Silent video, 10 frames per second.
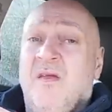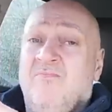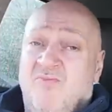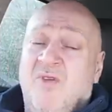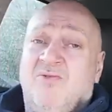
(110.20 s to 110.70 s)

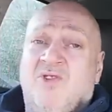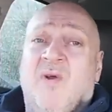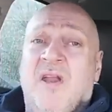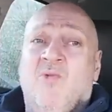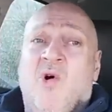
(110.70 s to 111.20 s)
You
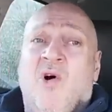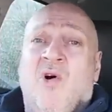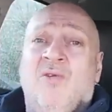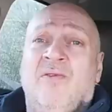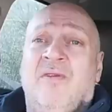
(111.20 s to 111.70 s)

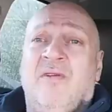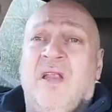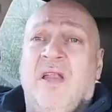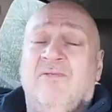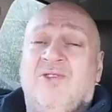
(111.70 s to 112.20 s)
21,
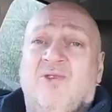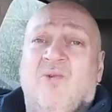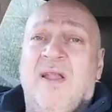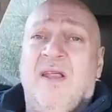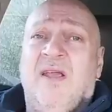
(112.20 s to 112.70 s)
then it was
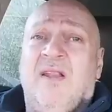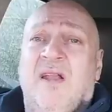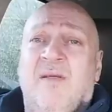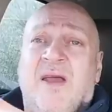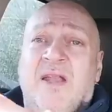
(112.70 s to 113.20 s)
20,
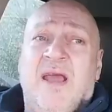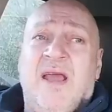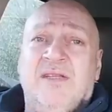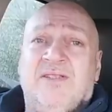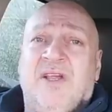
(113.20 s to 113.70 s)
then it made it
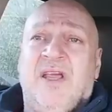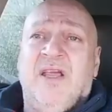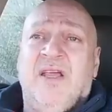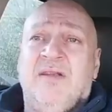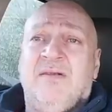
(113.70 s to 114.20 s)

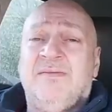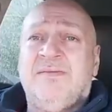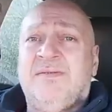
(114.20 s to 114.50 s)
18.